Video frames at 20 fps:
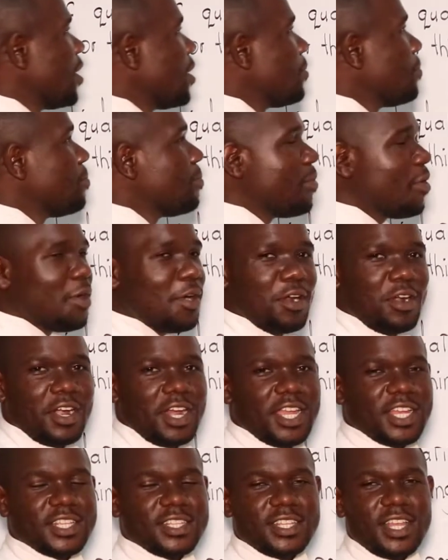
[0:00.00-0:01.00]
more
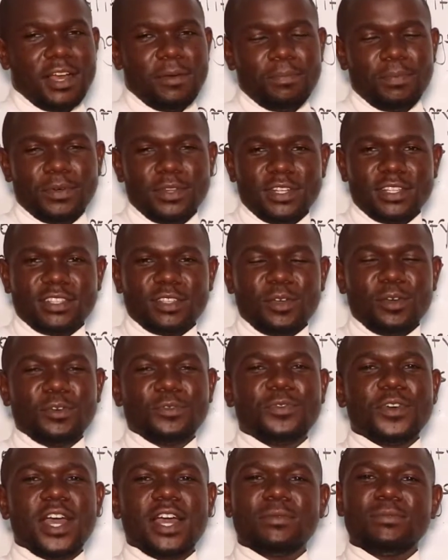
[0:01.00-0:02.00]
examples
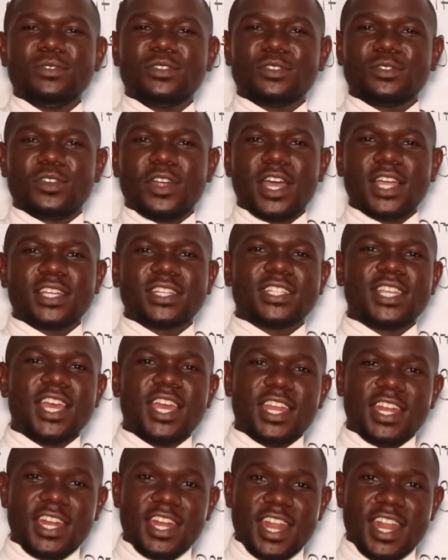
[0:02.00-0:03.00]
of abstract
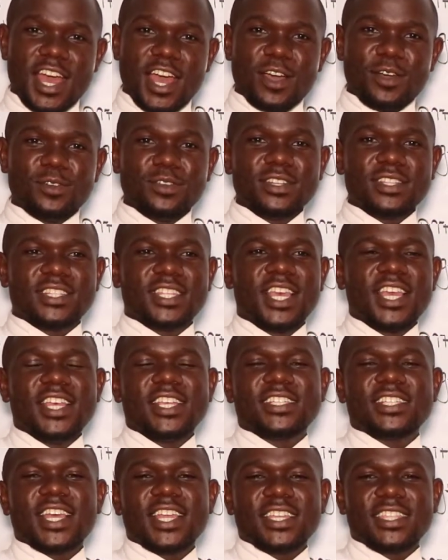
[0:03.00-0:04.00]
nouns
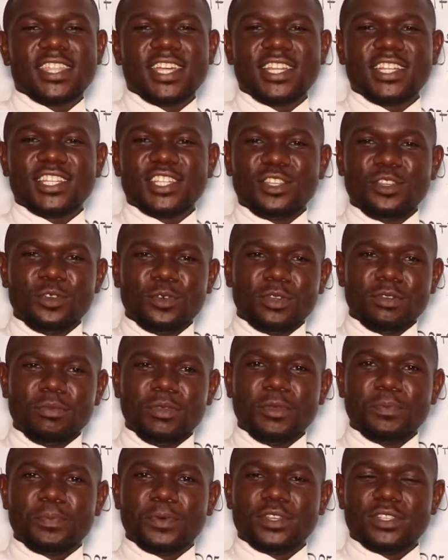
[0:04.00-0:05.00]
such that you will be
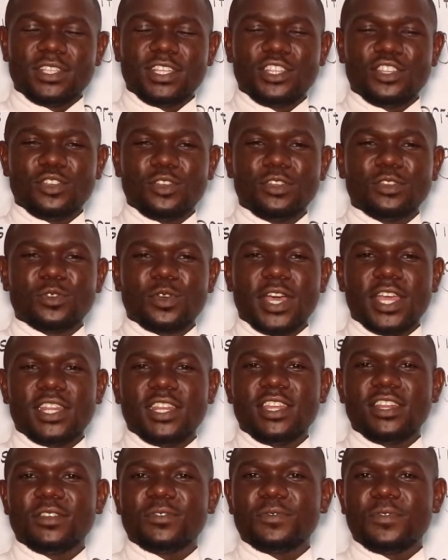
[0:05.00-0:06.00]
in position to
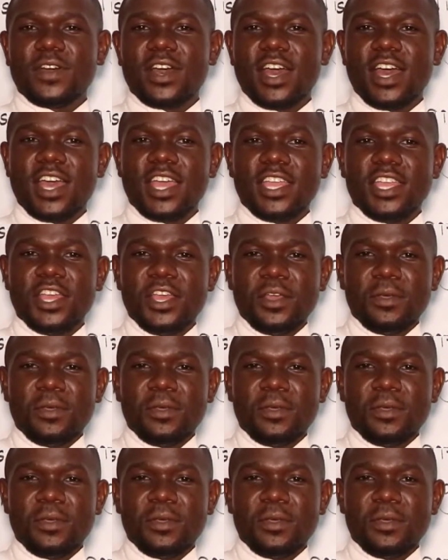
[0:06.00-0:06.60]
identify